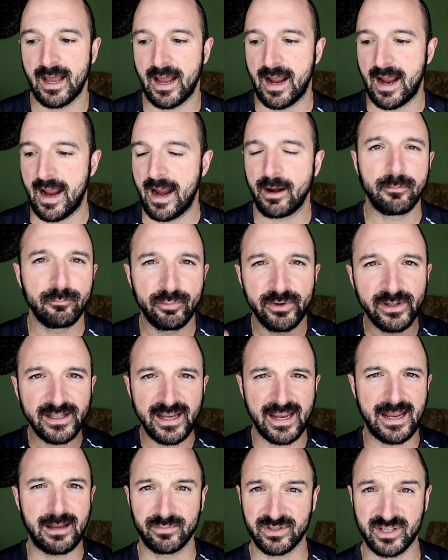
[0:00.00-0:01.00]
I
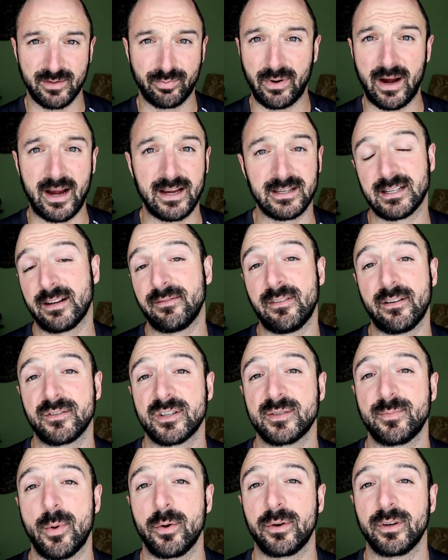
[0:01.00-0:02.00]
really am surprised that I've
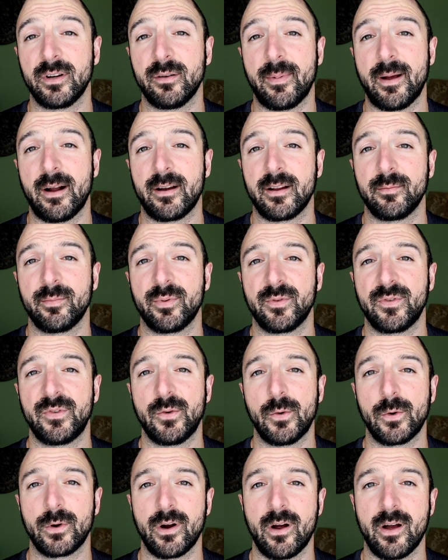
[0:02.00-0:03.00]
never spoken about it
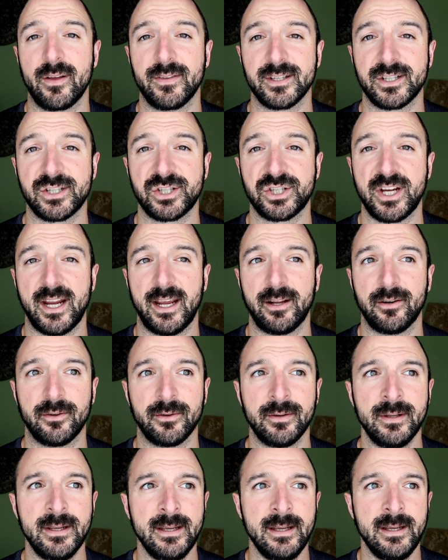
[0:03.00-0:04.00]
before on this
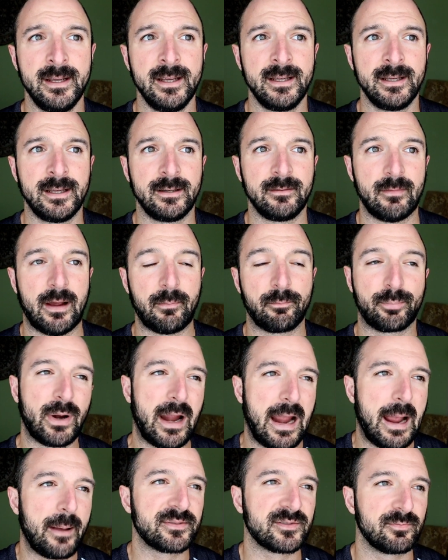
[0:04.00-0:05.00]
channel
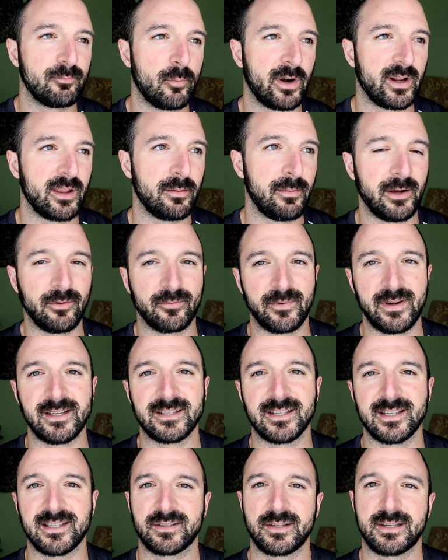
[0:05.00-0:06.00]
perhaps one of the main
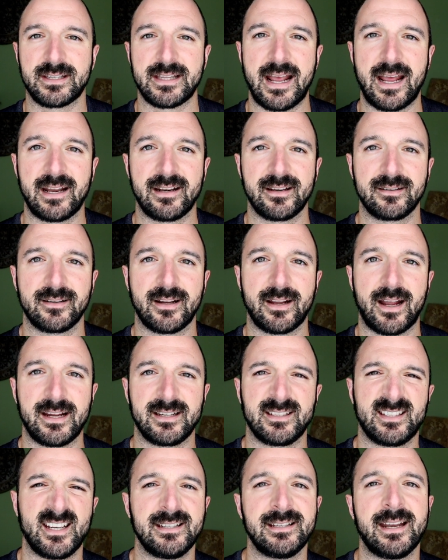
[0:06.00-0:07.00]
reasons is that
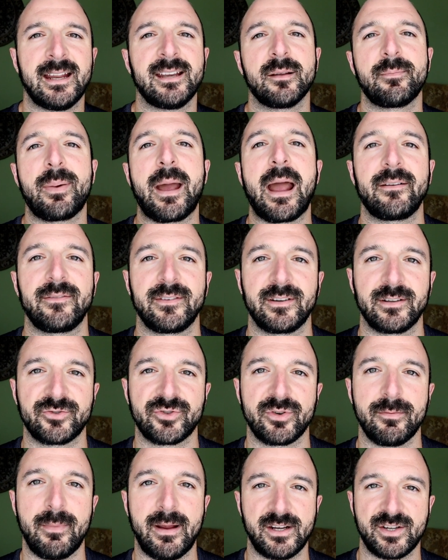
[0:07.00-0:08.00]
I didn't end up having
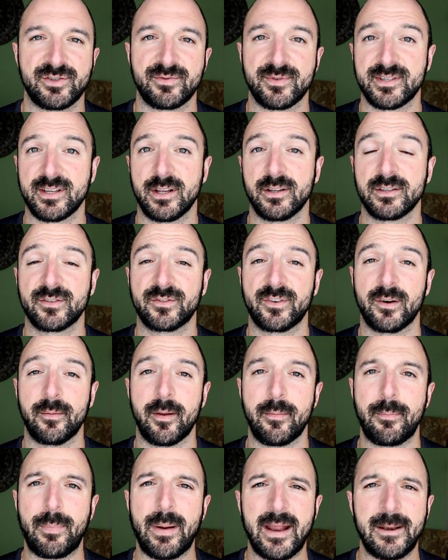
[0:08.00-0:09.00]
tremendous results from
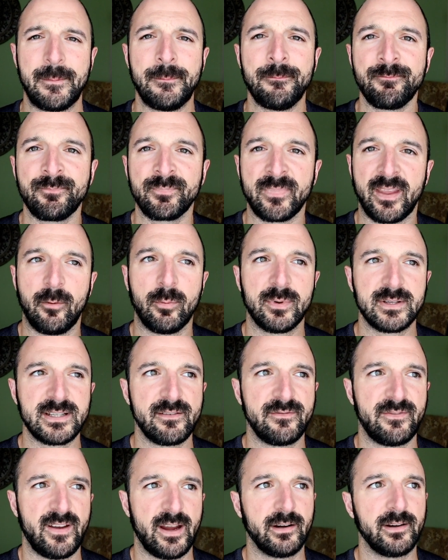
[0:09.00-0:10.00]
it, but it was
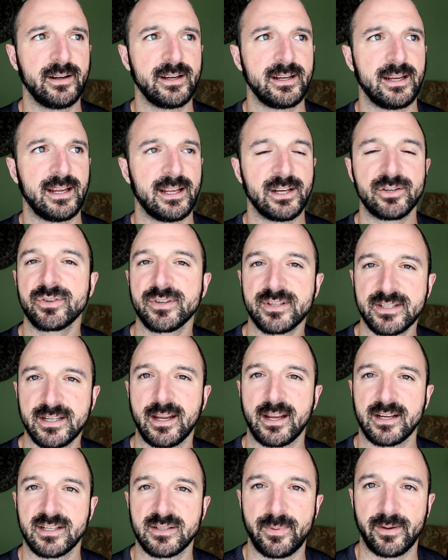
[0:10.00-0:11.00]
a very
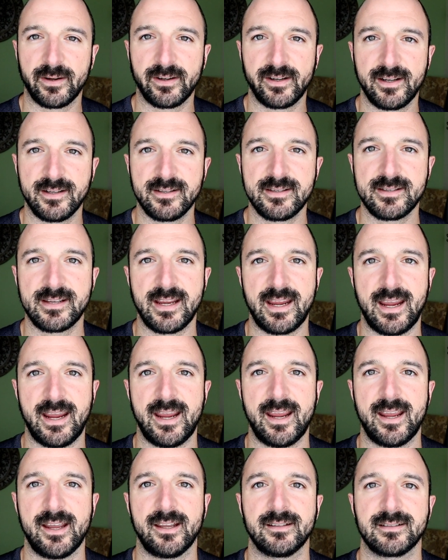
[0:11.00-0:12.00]
interesting experience
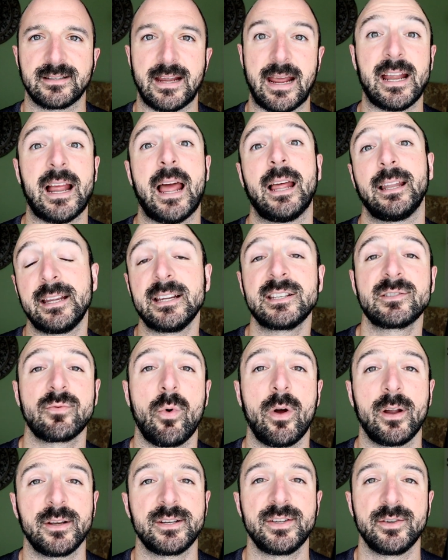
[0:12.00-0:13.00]
and I at least
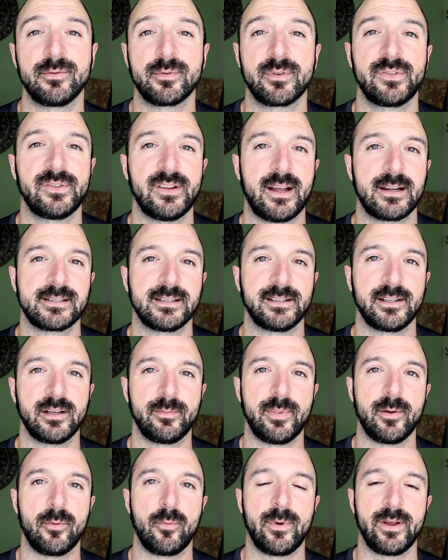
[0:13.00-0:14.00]
want to reflect a
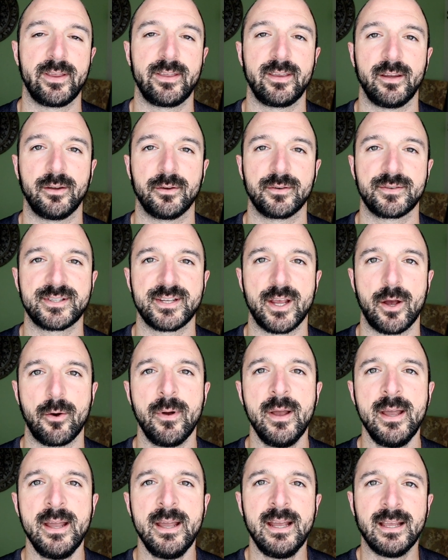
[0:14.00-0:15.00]
little bit with you.
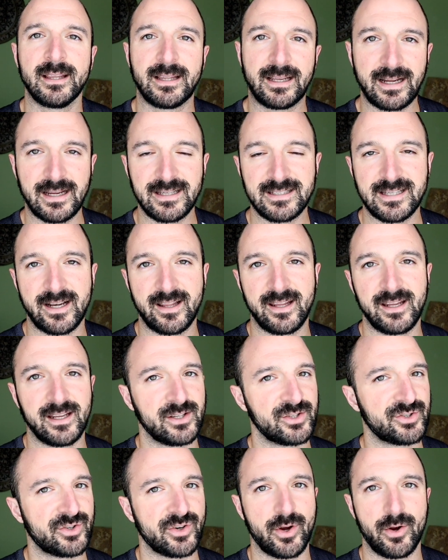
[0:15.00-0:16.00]
So like I said in
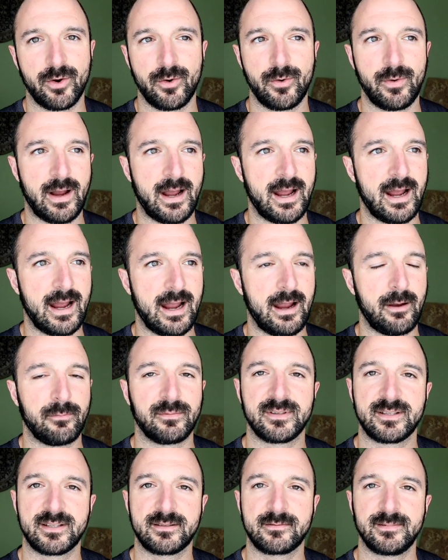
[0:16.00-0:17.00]
the intro, I
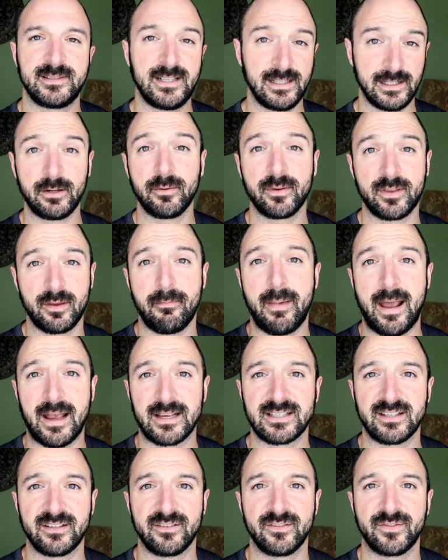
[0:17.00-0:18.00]
was dealing with a
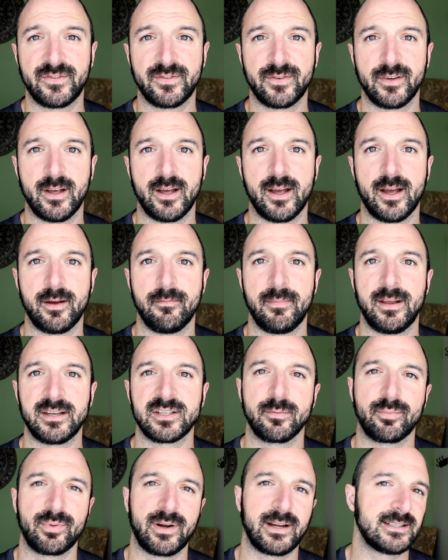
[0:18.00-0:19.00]
massive uh,
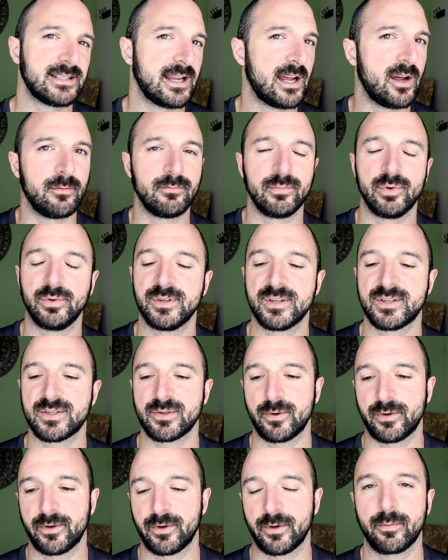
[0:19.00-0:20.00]
mental breakdown, mood
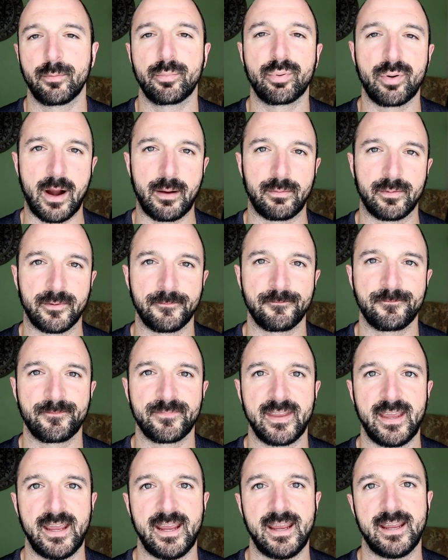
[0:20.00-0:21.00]
disorder problem.
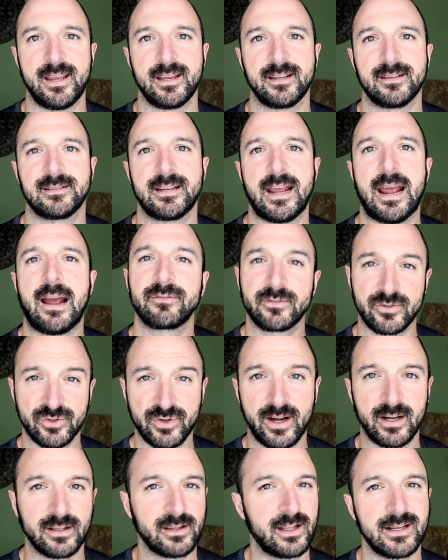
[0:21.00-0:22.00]
And after
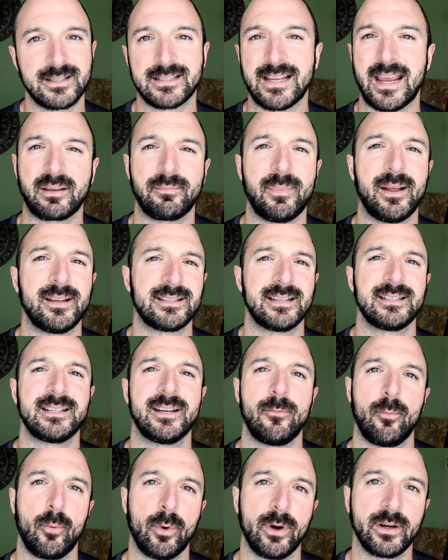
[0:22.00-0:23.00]
trying a lot of psych meds that
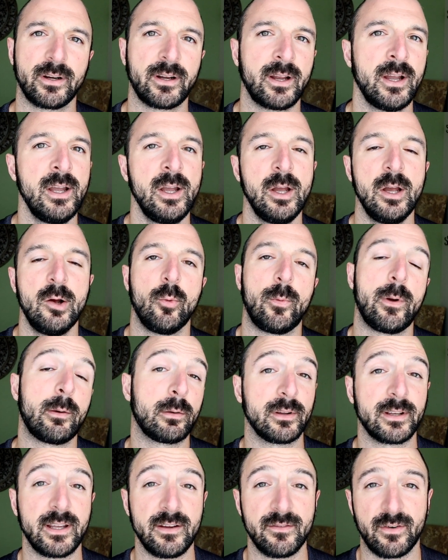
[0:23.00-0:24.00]
didn't work, we
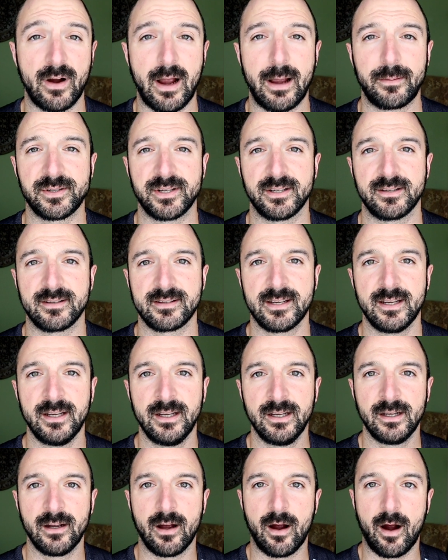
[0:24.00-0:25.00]
were looking for options.
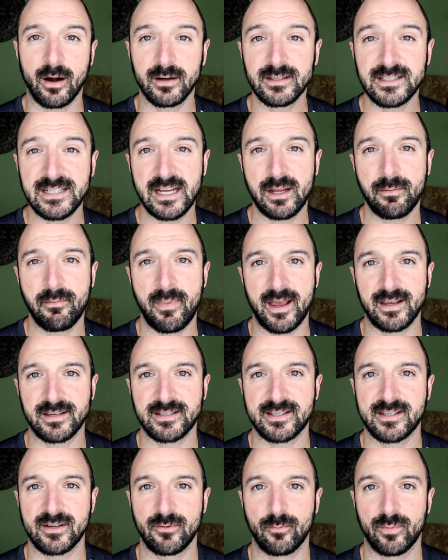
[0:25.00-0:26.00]

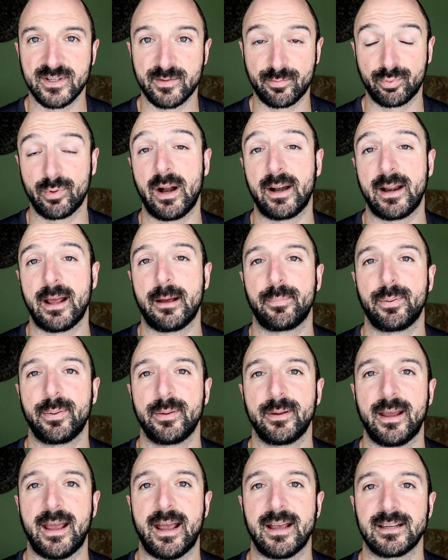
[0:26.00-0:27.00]
RTMS was brought up
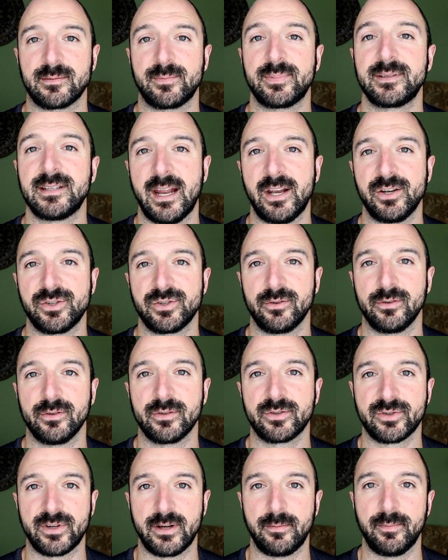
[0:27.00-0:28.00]
as a
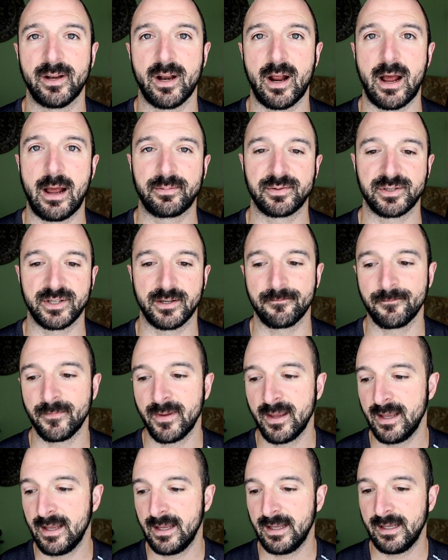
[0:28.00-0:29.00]
potential treatment option
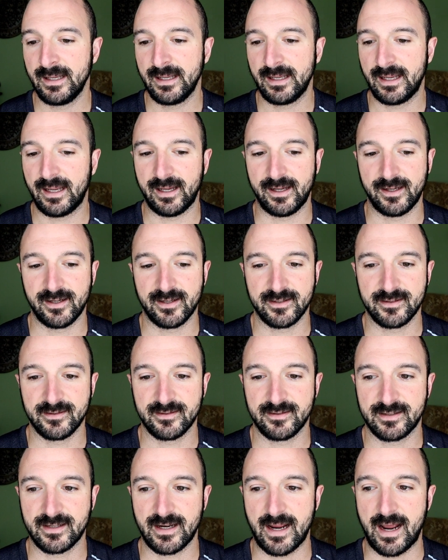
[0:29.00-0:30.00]

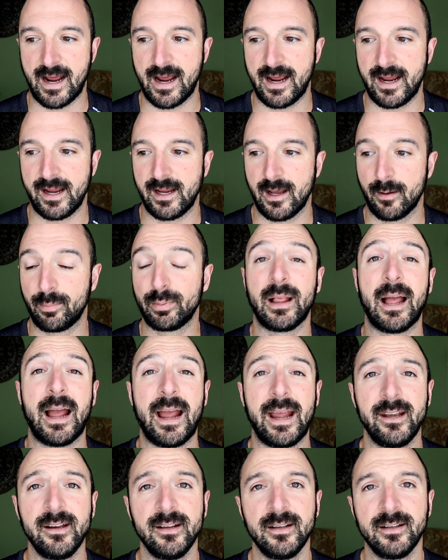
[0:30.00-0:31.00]
and I
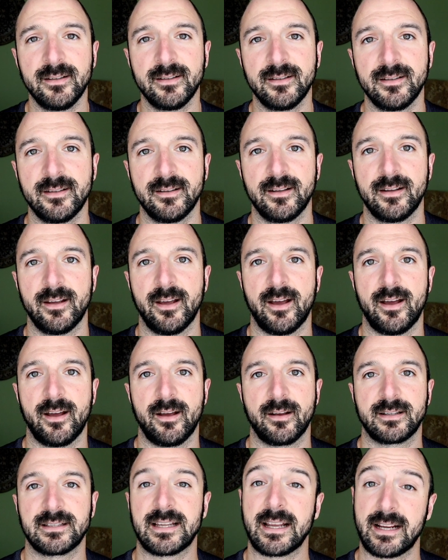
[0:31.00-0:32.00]
applied
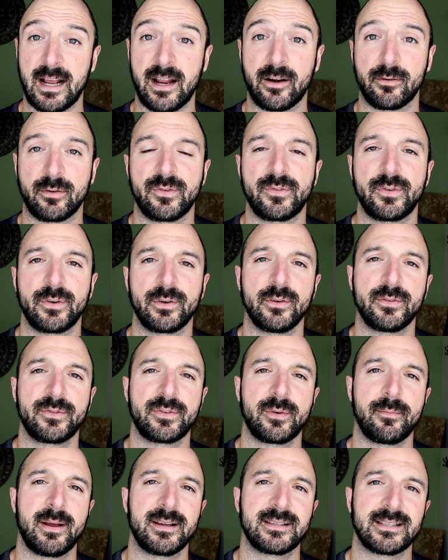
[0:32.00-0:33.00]
because uh, I got a referral
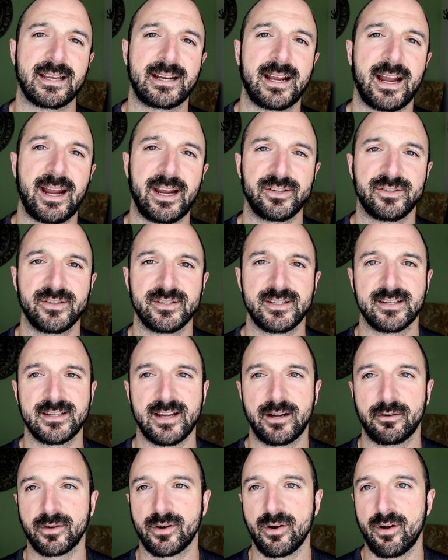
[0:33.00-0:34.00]
from my psychiatrist,
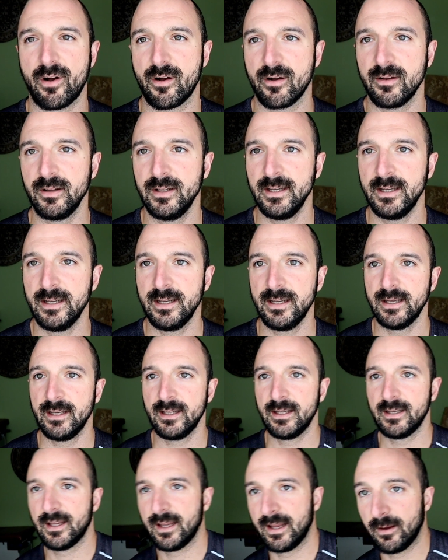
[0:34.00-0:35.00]
as I recall,
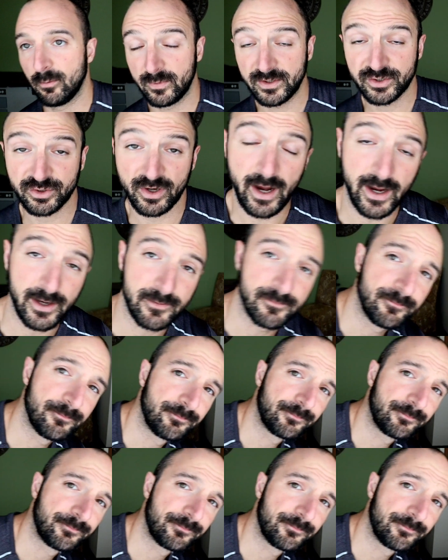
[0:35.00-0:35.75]
and we tried.